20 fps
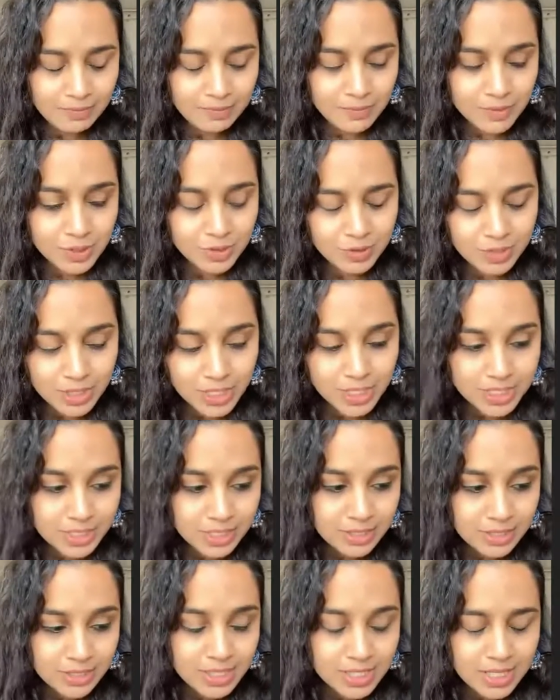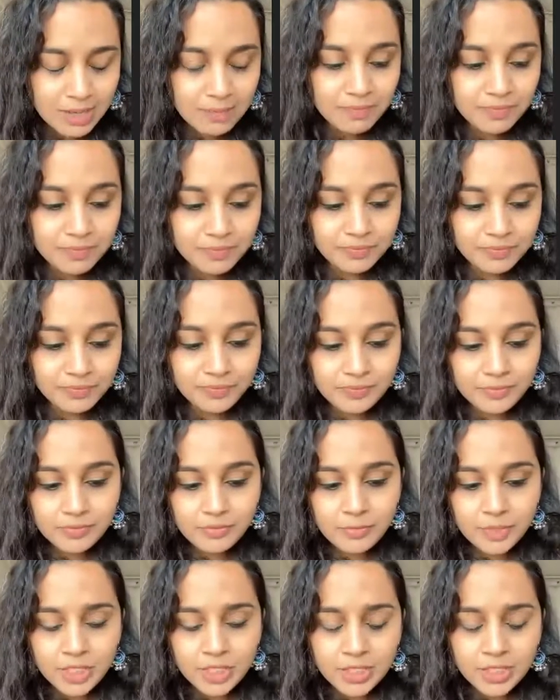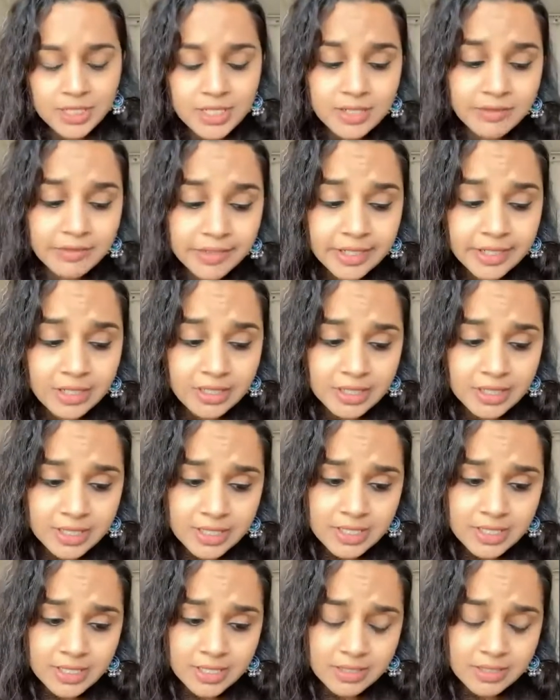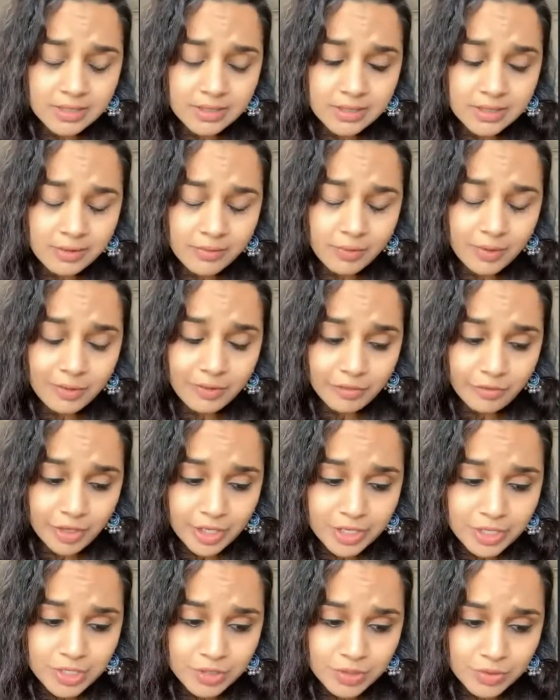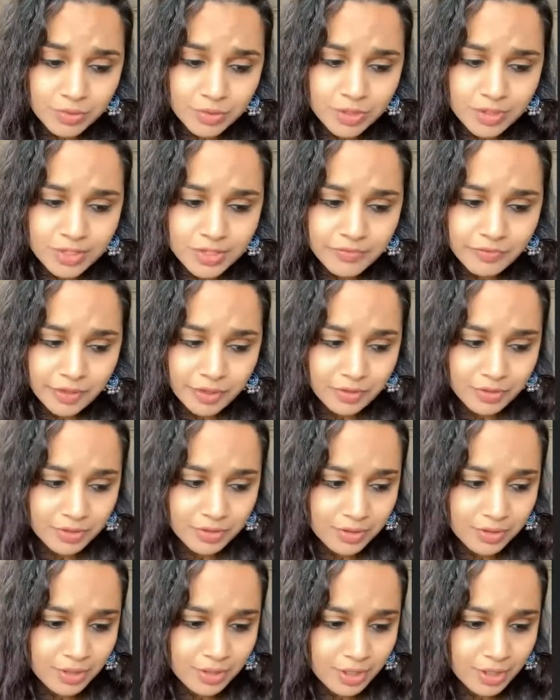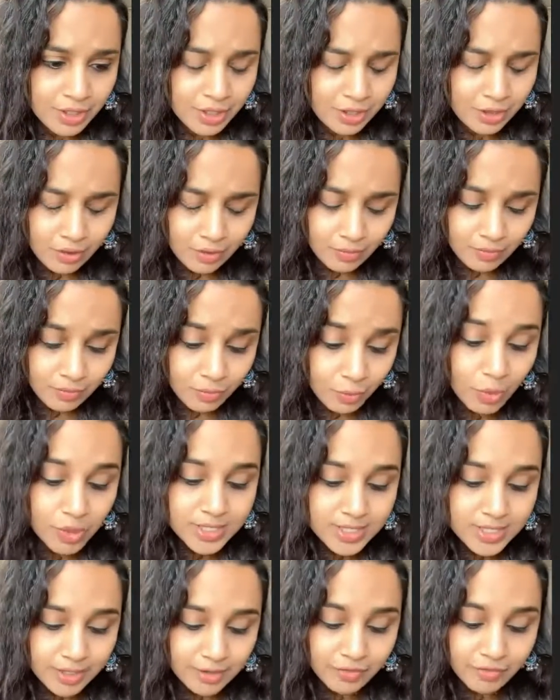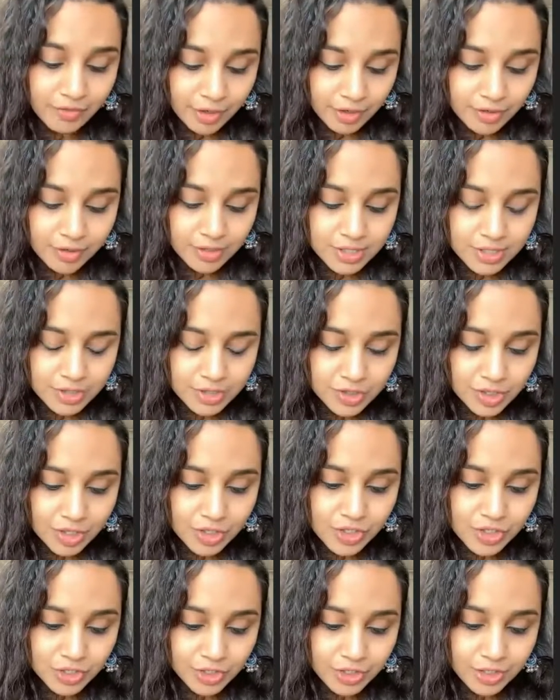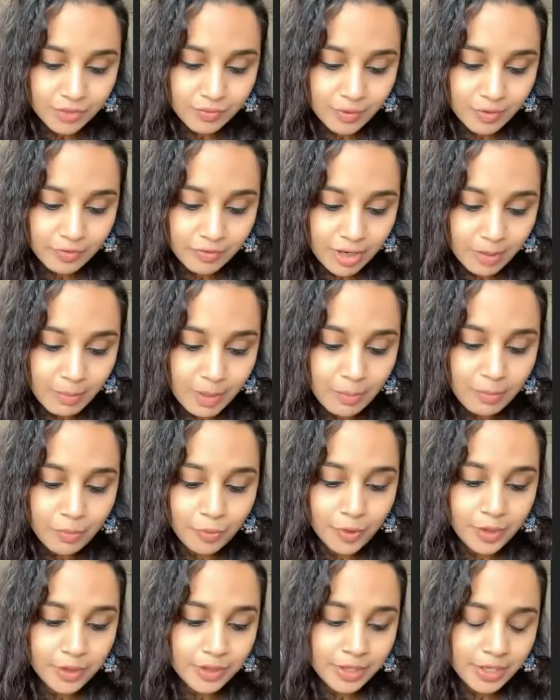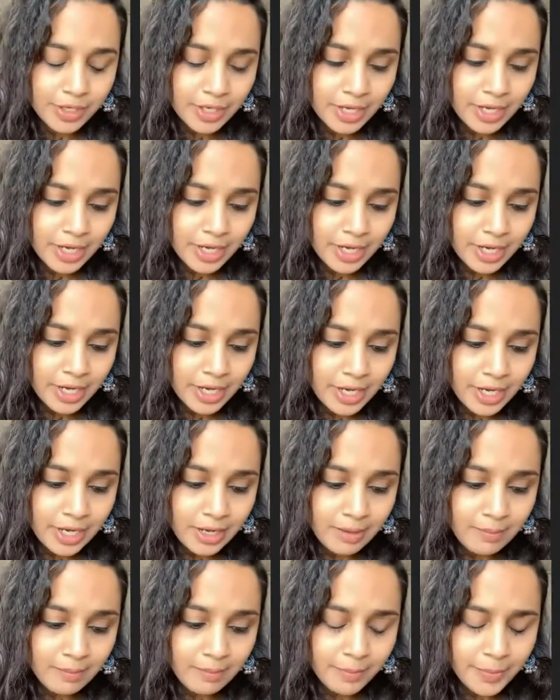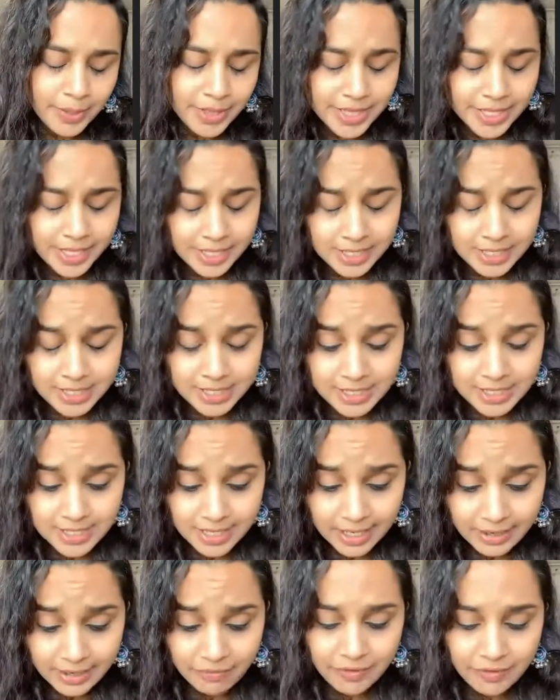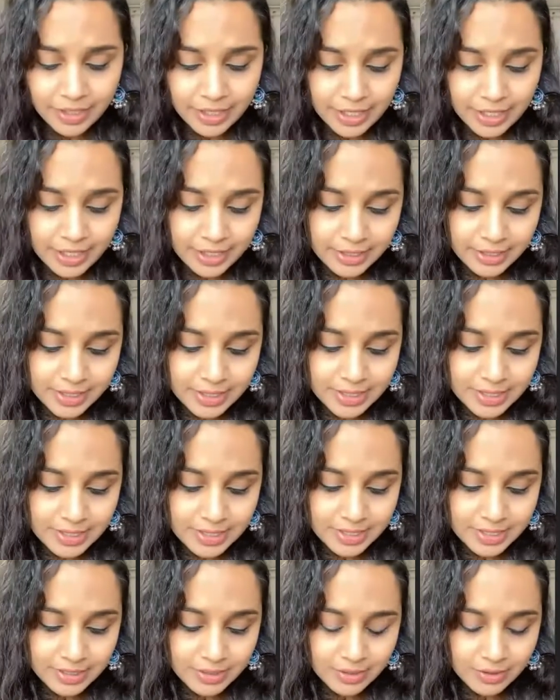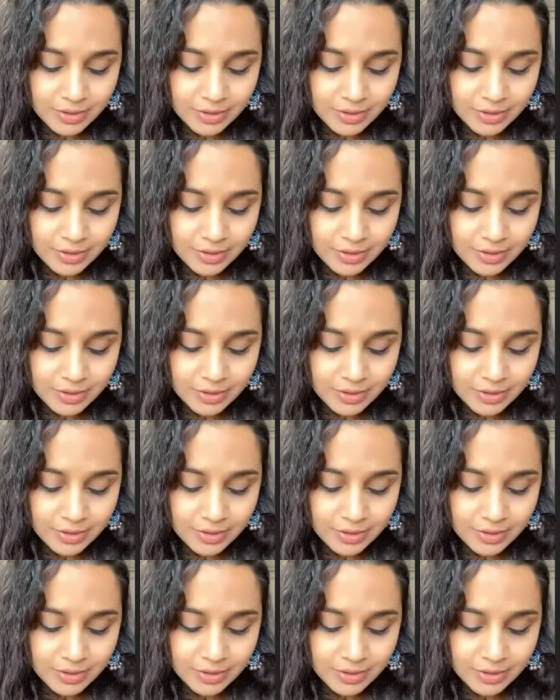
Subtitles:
So these are some difficulties that we face through this quasi-federal structure that we've come up with. But there is definitely this,